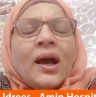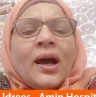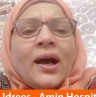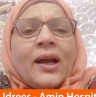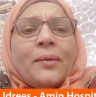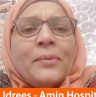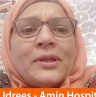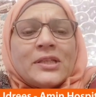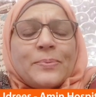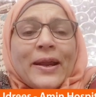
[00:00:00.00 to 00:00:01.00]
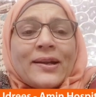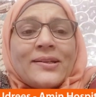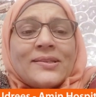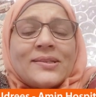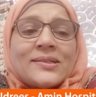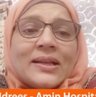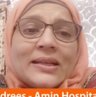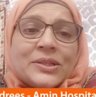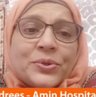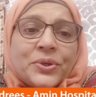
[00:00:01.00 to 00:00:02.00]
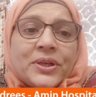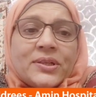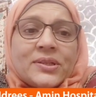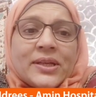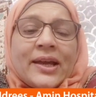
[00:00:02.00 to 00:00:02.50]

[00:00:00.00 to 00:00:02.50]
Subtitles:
I am in this practice since last 20 years.